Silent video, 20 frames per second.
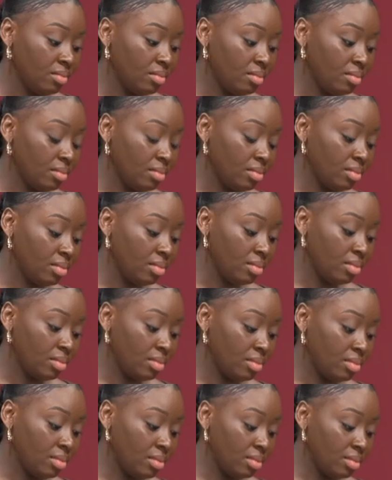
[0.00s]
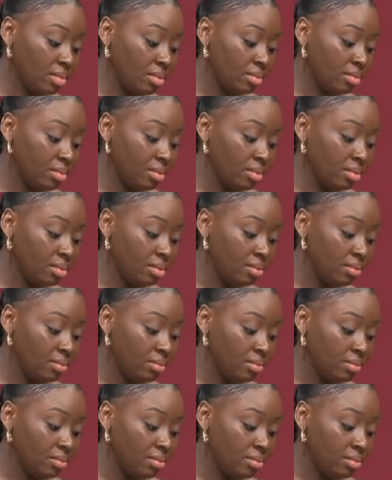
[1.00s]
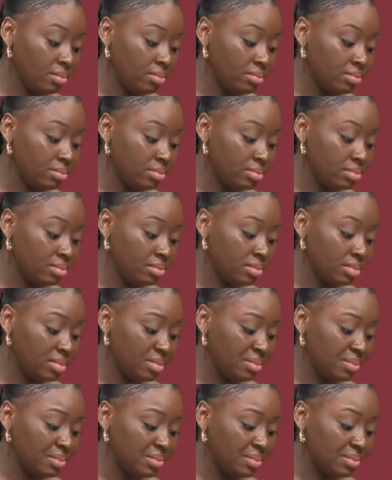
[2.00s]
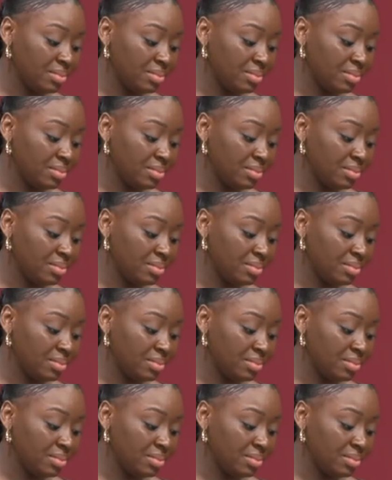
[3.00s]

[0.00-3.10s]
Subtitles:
(not speaking)